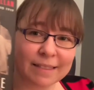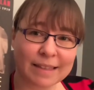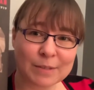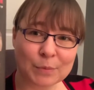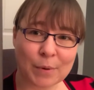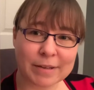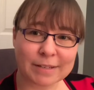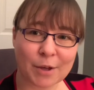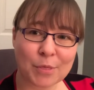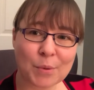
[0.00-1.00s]
this one,
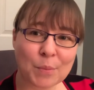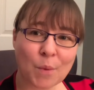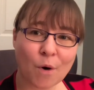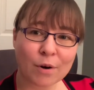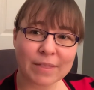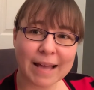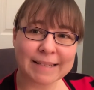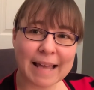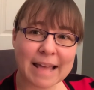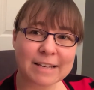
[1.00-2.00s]
The War That
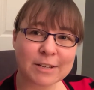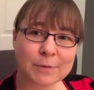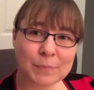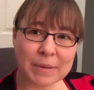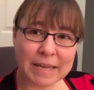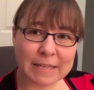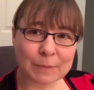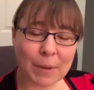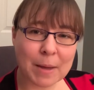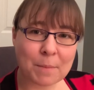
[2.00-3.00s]
Ended Peace
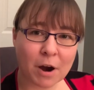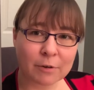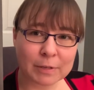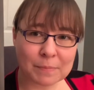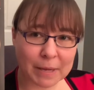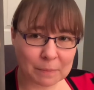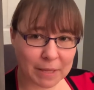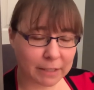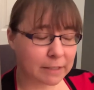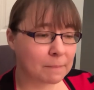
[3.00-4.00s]
by Margaret
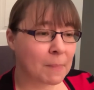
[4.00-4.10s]
MacMillan.